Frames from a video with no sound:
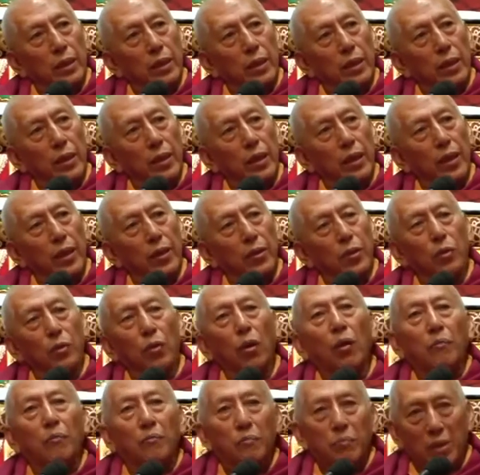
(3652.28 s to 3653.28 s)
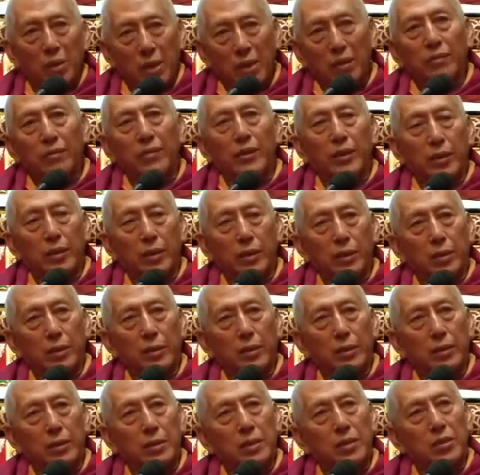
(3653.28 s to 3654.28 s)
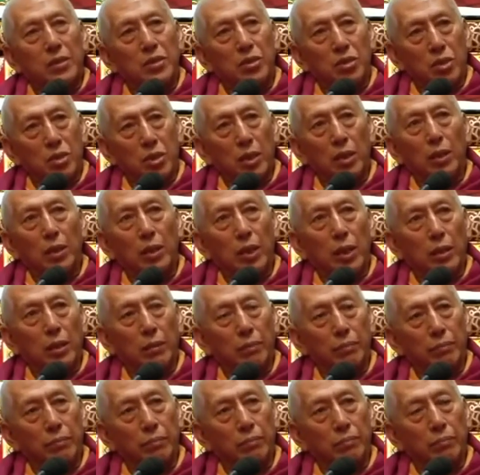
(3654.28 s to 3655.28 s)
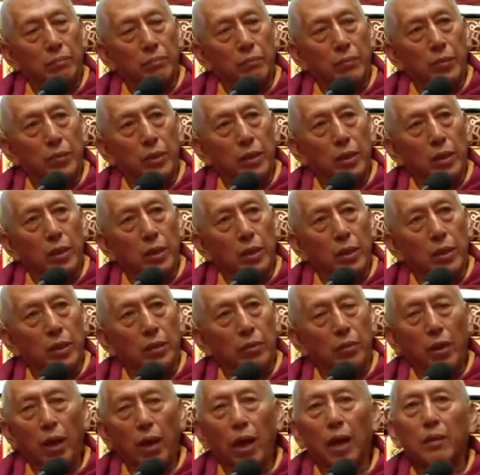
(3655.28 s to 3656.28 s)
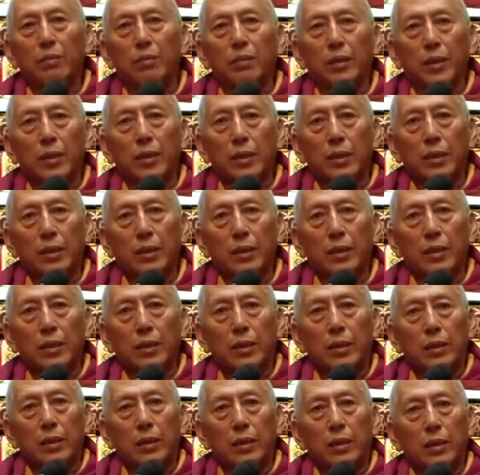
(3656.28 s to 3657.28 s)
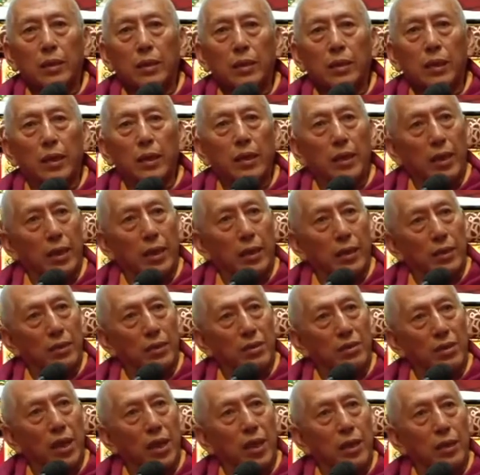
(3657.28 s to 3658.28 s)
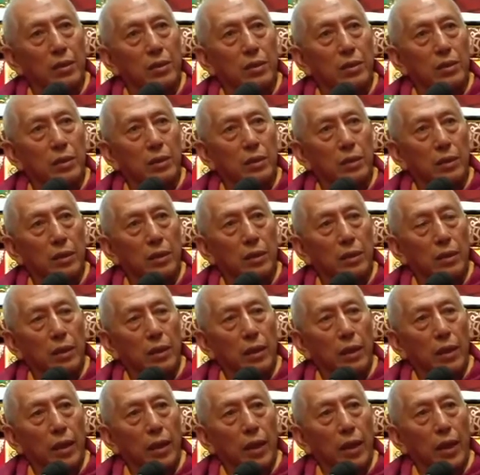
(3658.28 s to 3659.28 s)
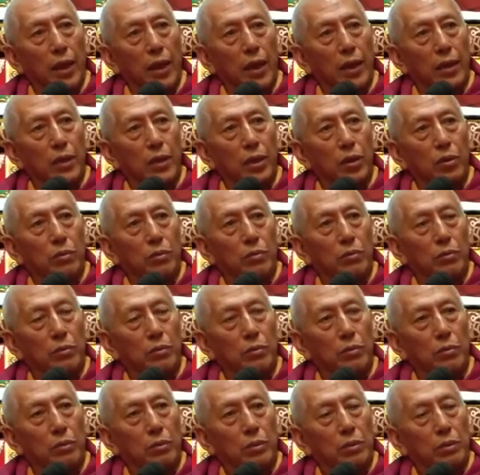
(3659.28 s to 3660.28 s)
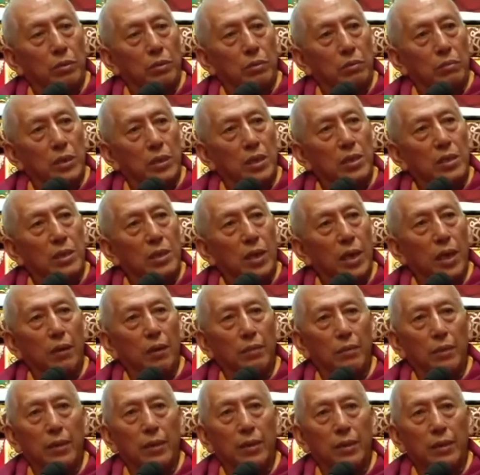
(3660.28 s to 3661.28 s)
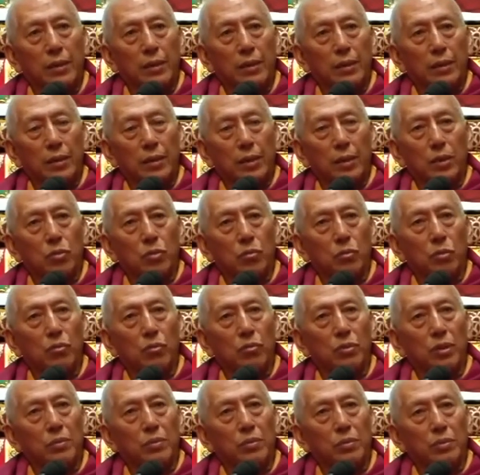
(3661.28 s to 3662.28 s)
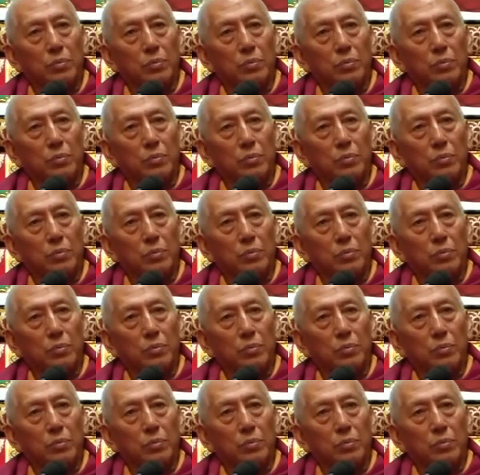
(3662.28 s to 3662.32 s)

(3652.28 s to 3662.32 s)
a non-believer, still you have an inner sight, and you must have a source of